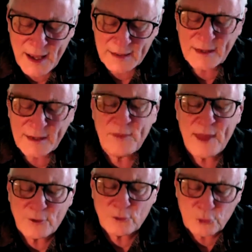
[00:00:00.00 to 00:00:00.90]
And let
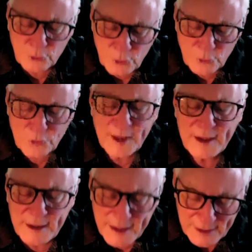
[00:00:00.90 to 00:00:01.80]
that truth
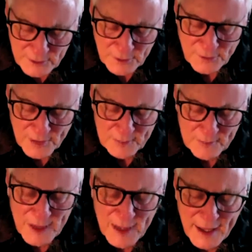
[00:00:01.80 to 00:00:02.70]
get into them
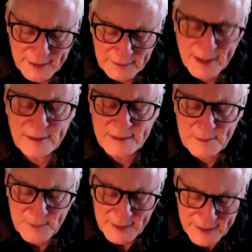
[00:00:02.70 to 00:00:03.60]
and let
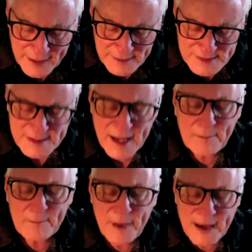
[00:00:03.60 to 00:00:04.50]
them begin
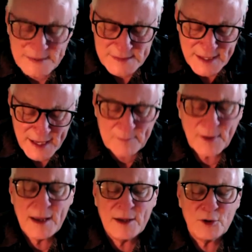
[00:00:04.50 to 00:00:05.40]
step by step
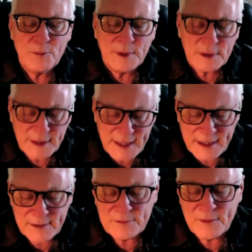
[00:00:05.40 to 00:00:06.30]
to
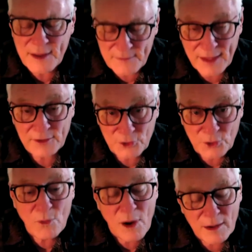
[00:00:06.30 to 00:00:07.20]
believe that
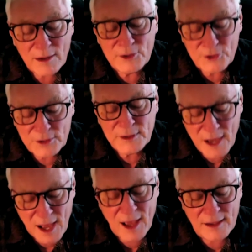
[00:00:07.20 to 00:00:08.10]
you are a good
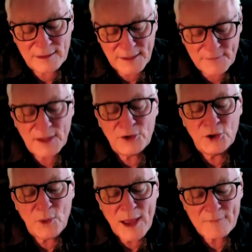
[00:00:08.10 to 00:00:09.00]
God and that
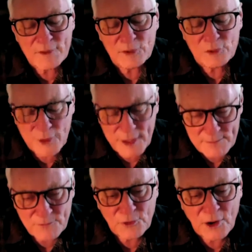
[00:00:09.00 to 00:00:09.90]
you have a
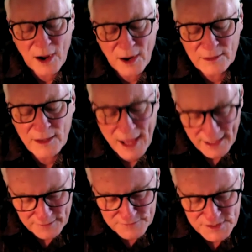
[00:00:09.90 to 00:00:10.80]
dream for our
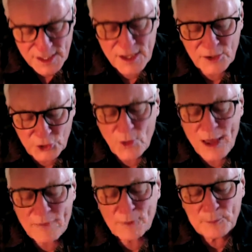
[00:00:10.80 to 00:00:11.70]
lives. You
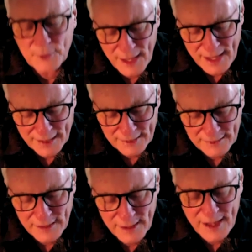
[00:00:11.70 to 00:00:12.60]
have a
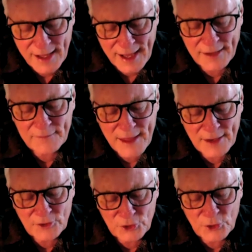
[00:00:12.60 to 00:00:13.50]
plan, and
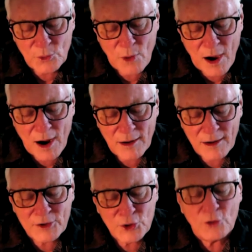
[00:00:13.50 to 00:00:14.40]
that
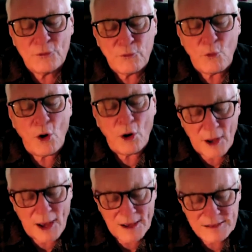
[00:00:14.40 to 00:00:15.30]
you're
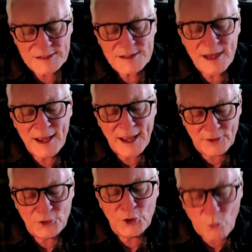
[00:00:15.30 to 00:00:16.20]
for us,
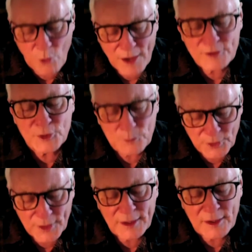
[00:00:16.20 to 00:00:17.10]
and you want to
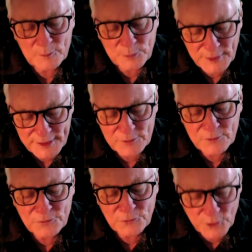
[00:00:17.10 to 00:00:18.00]
bring complete
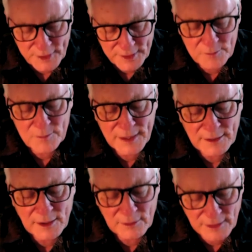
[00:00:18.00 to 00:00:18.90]
freedom
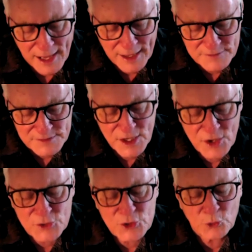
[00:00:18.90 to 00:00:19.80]
in our lives.
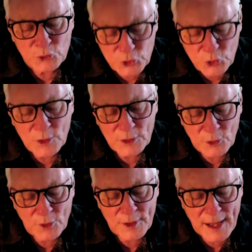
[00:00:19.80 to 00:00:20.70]
So do it,
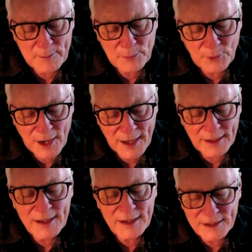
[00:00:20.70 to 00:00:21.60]
Lord, I
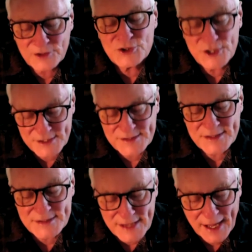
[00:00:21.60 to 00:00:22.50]
pray, in
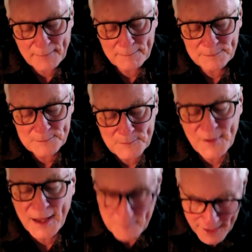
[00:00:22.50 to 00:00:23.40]
Jesus' name.
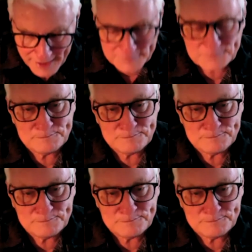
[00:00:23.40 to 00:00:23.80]
Amen.